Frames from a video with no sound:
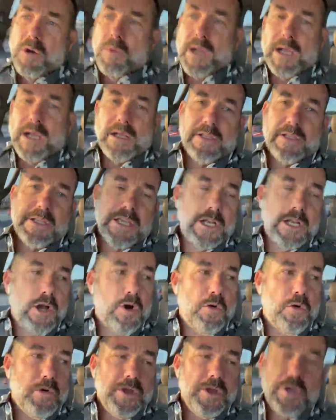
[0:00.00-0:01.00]
Well, you
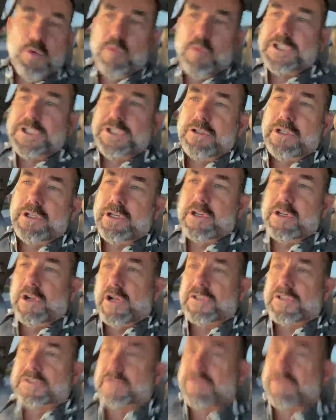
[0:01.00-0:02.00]
know, what you could
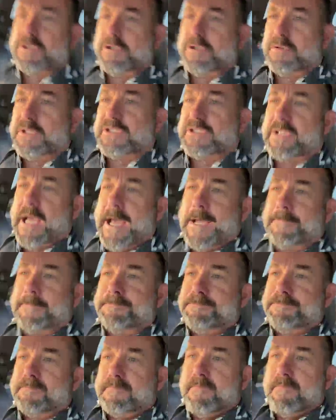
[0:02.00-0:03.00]
also do is say,